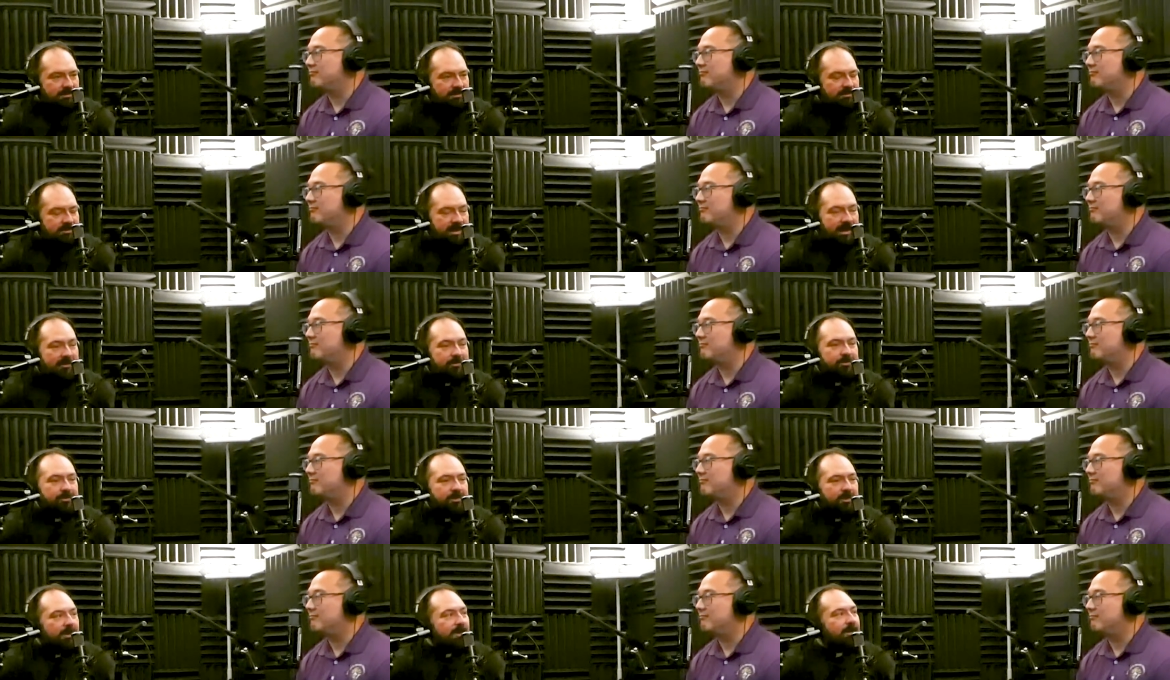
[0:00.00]

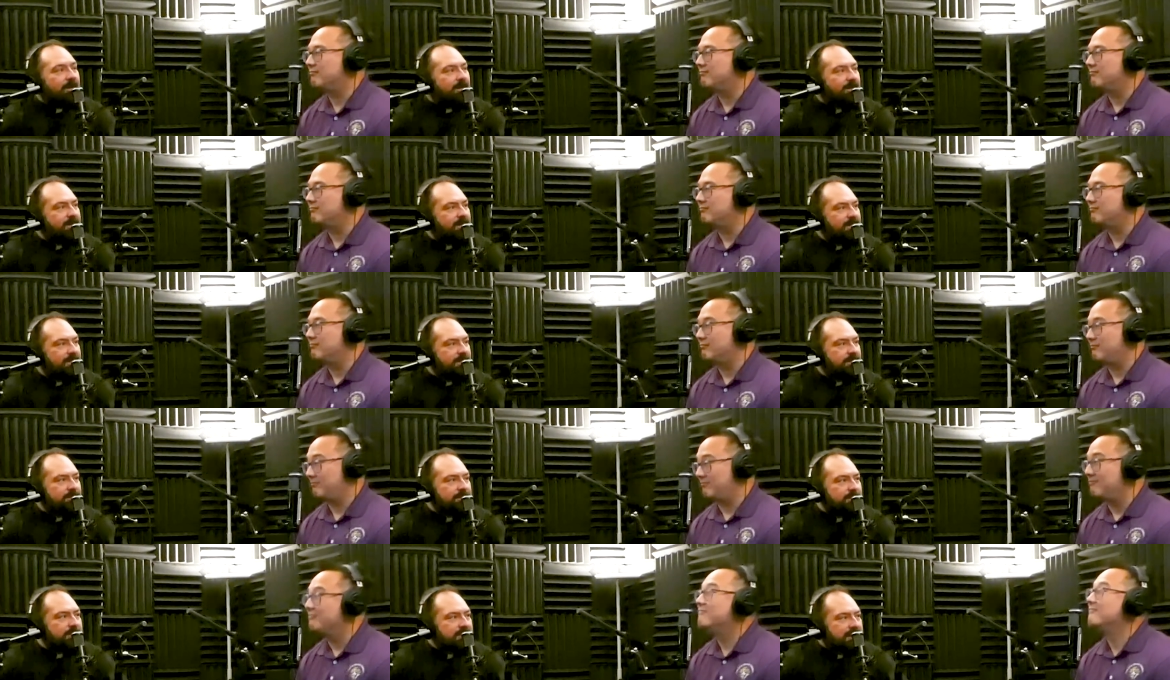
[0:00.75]
Speaker 1: natural law.
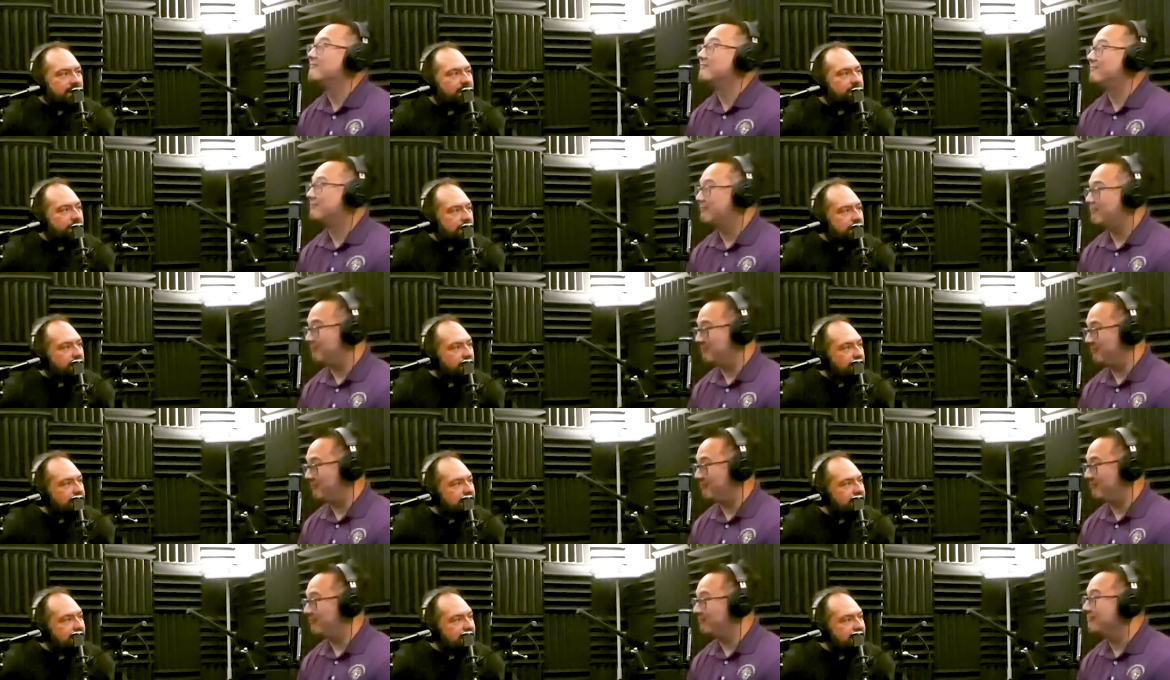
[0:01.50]
You don't kill
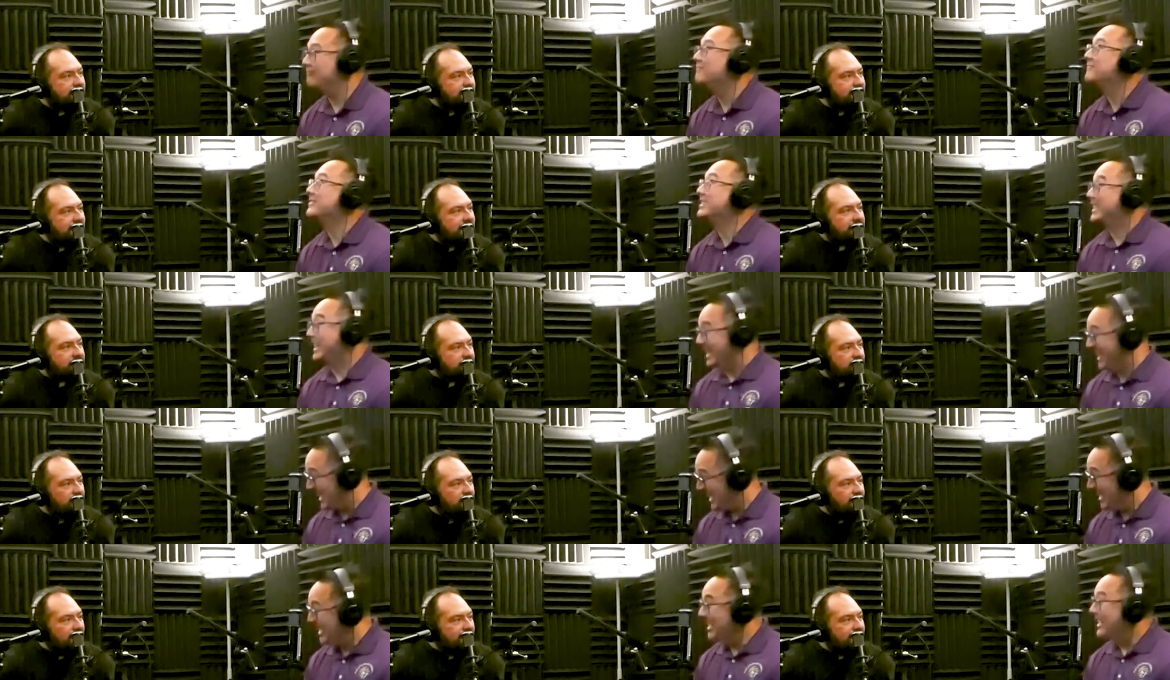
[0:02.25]
people. That's
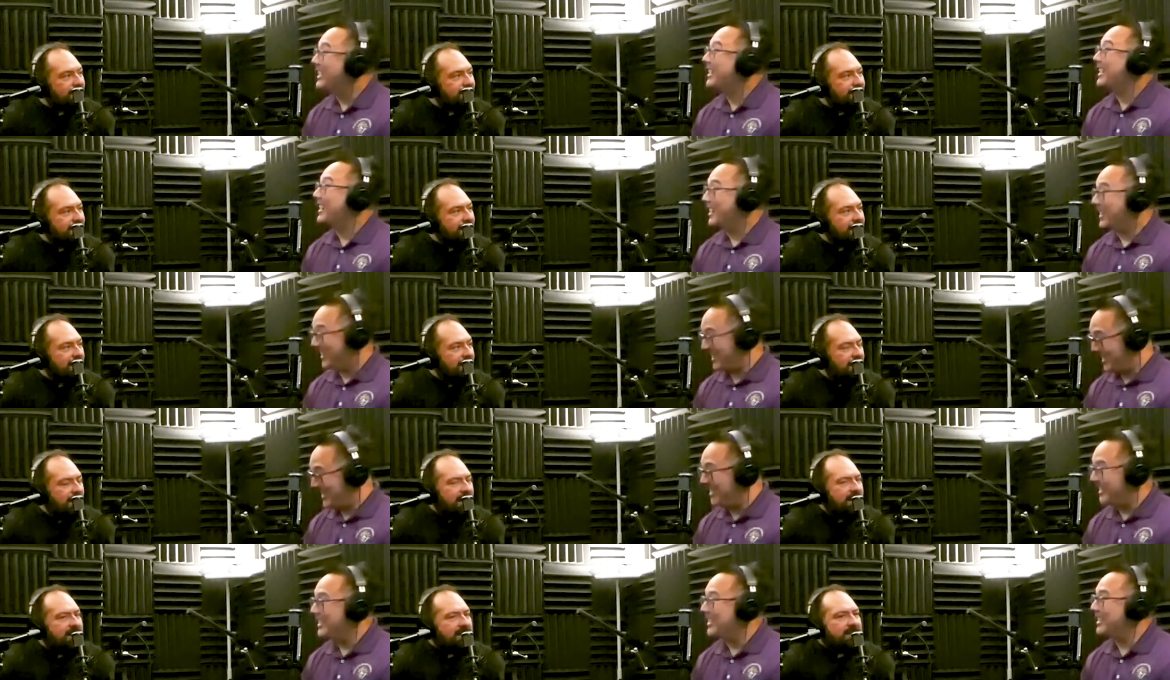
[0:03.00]
wrong.
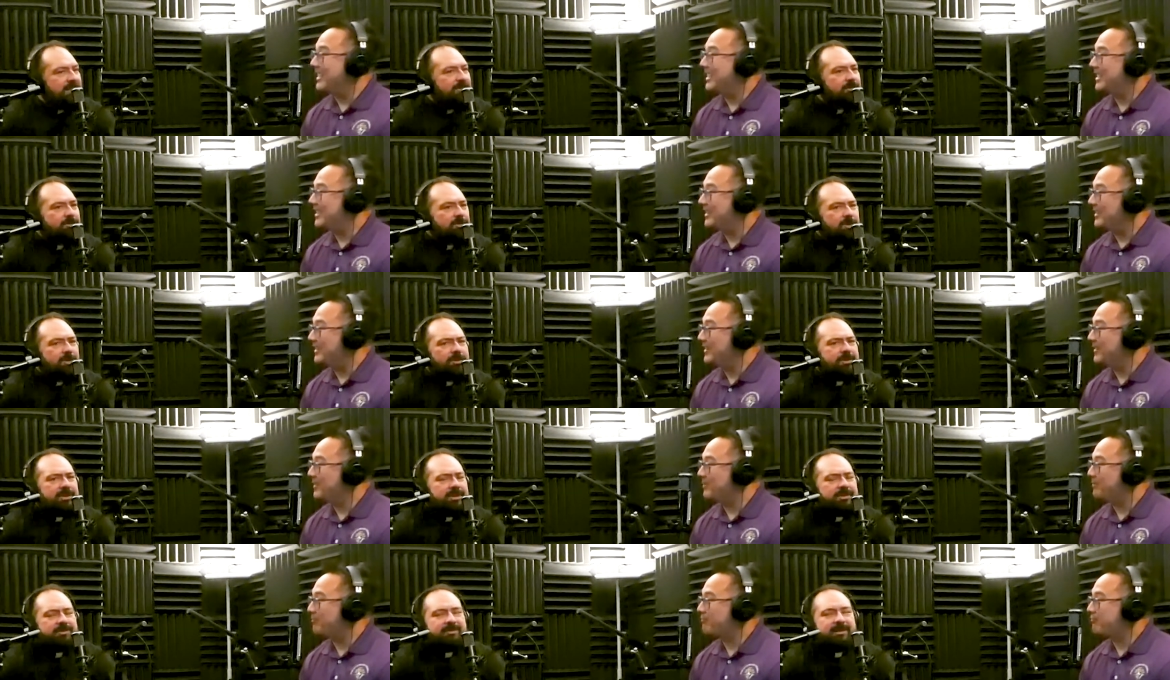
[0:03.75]
And you
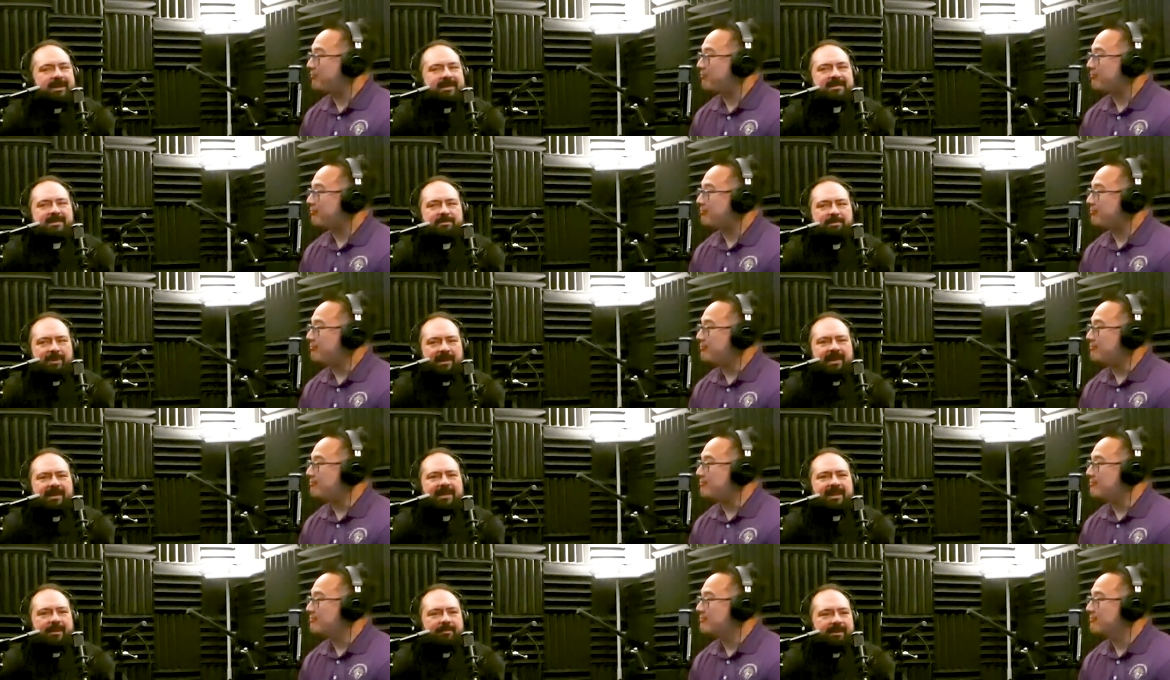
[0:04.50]
don't need to
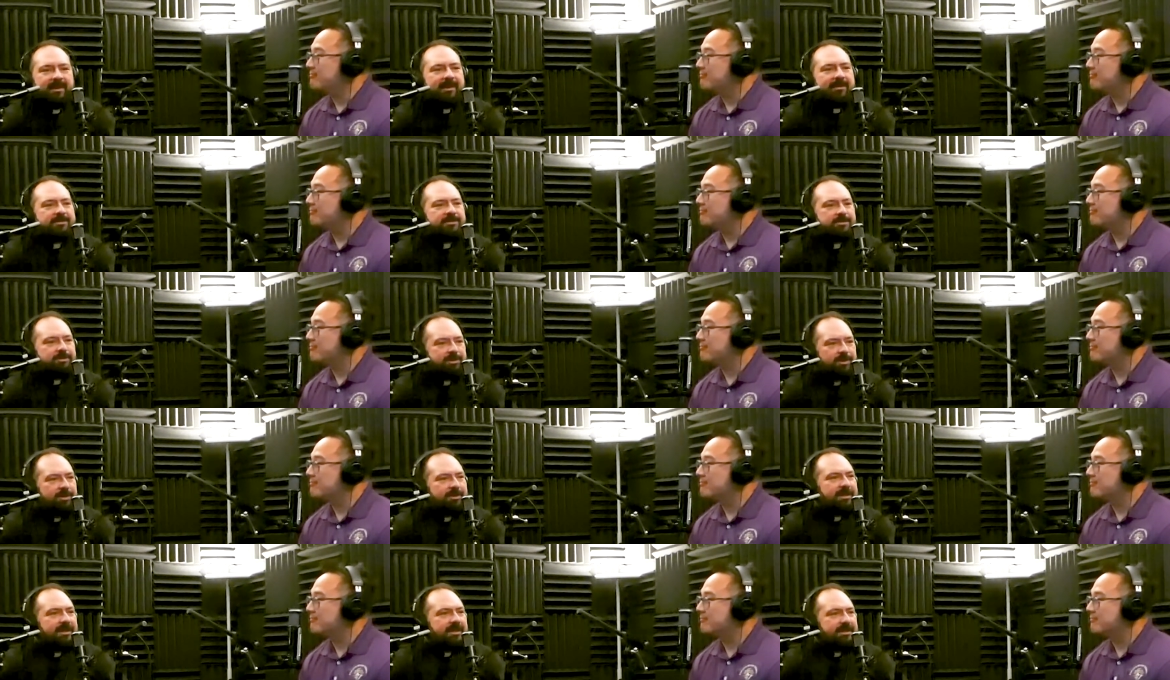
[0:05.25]
explain that because you
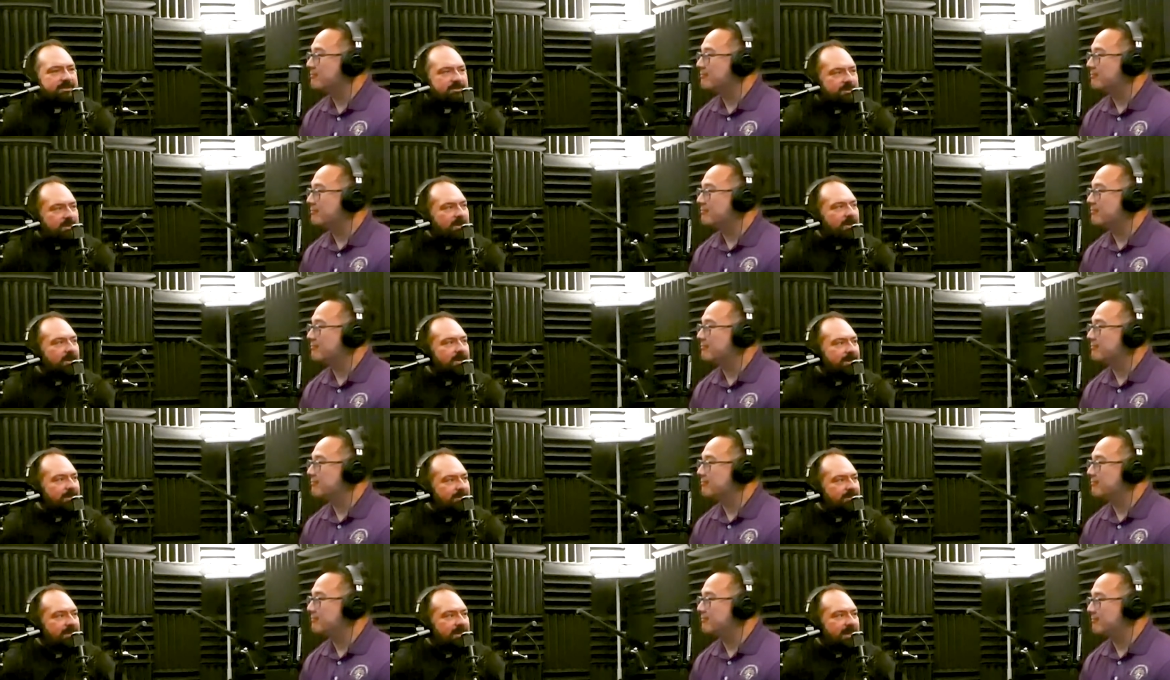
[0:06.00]
know that it's wrong.
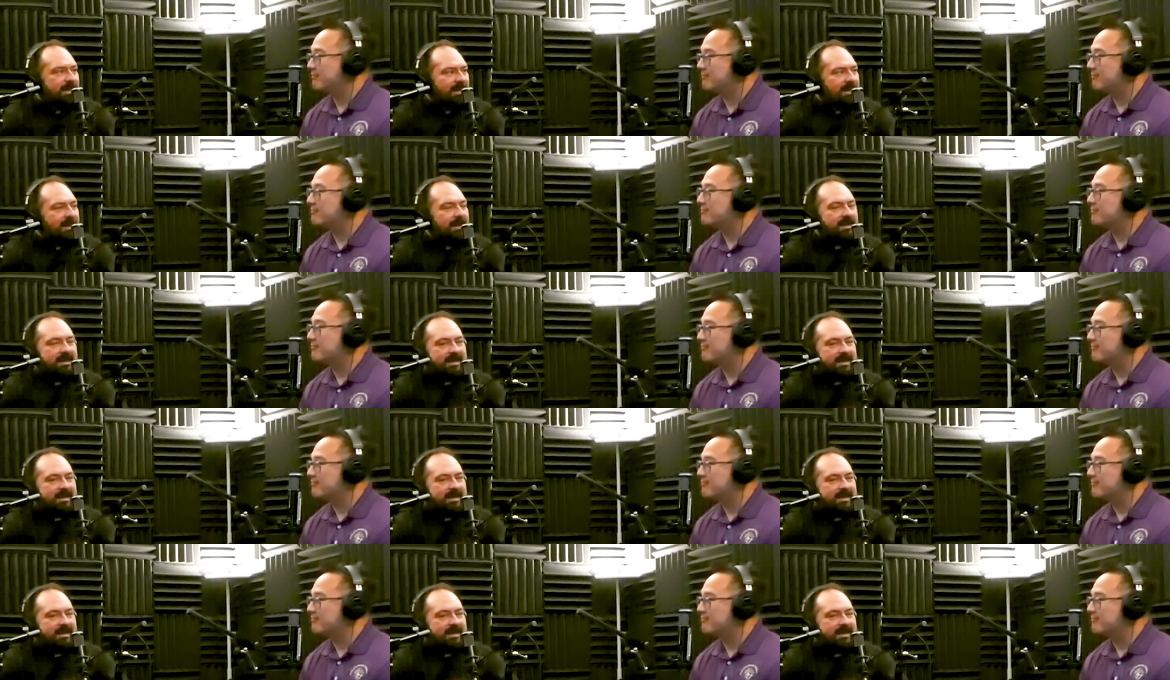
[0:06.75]
You,